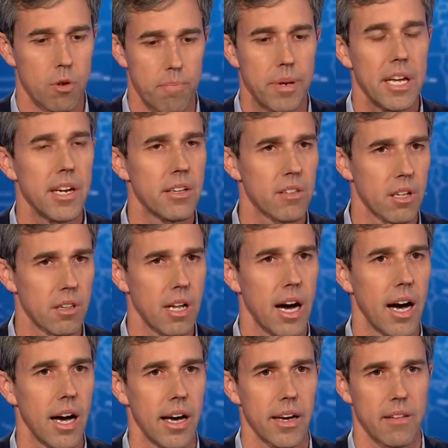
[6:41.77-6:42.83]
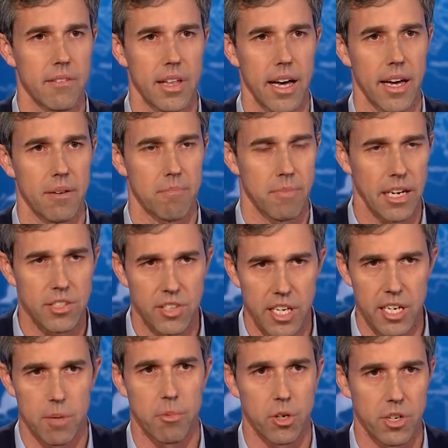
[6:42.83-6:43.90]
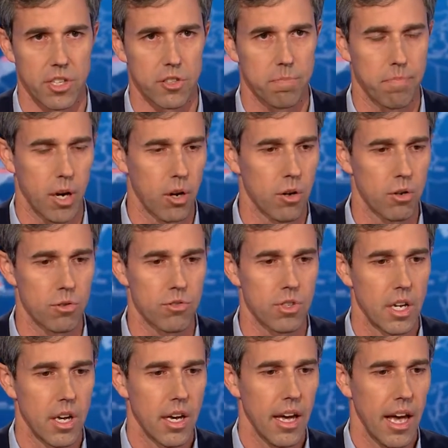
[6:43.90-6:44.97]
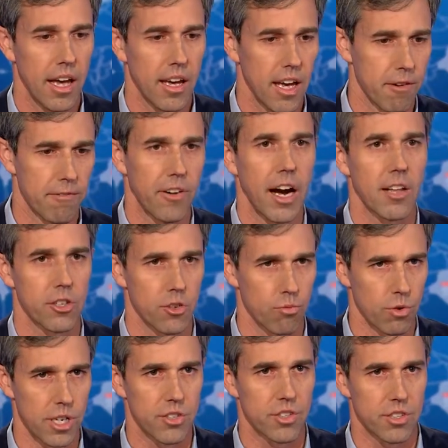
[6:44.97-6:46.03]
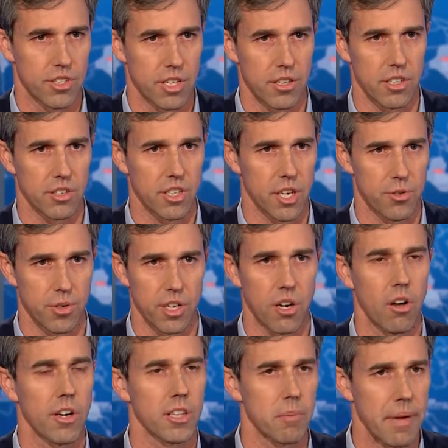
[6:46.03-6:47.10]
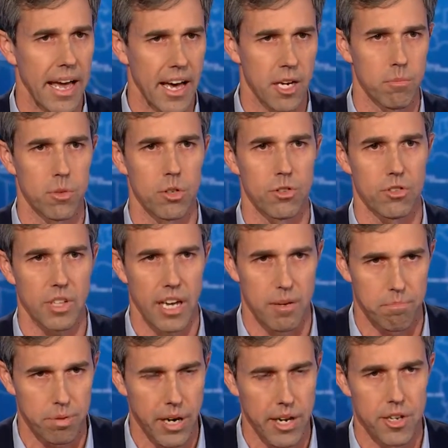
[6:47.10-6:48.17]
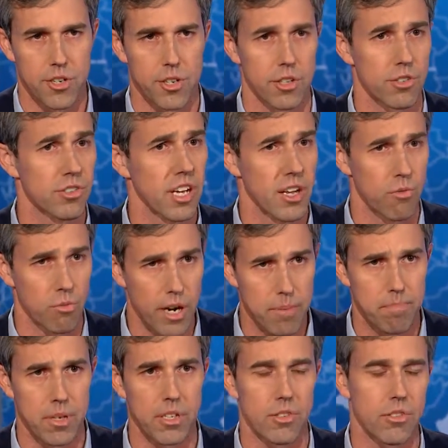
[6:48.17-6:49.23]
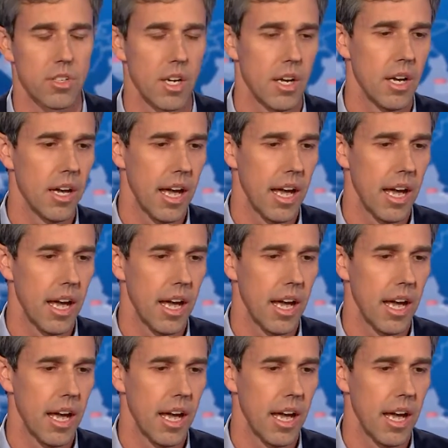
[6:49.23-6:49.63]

repeating the lie that Mexican immigrants pose a, a violent risk to this country, calling them animals and predators and rapists